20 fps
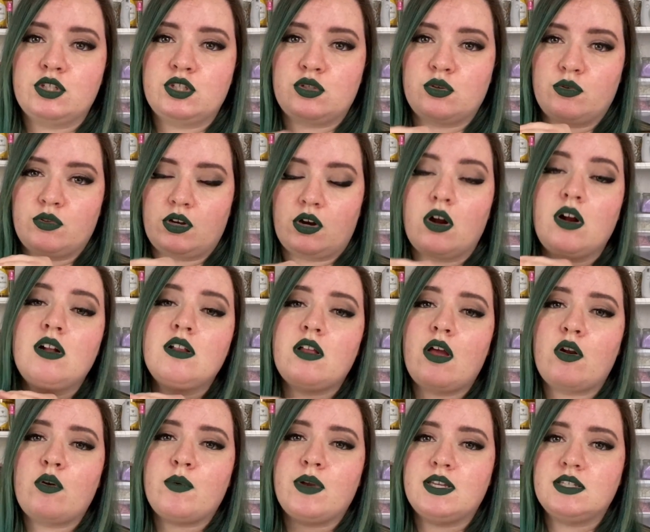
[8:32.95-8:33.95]
So there are a
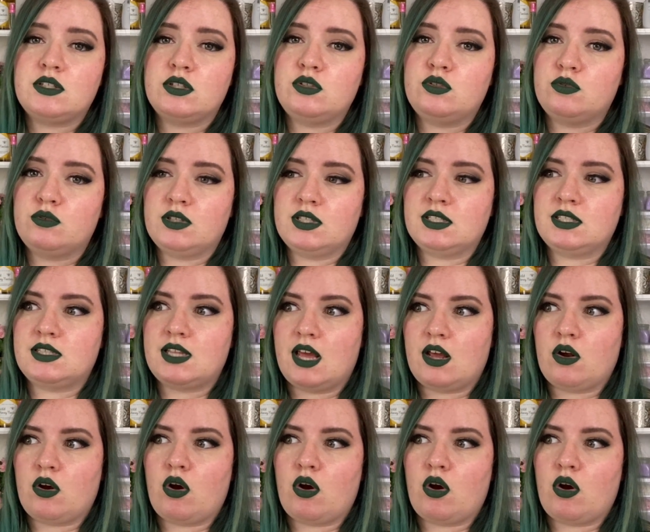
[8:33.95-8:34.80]
lot of ways to do this that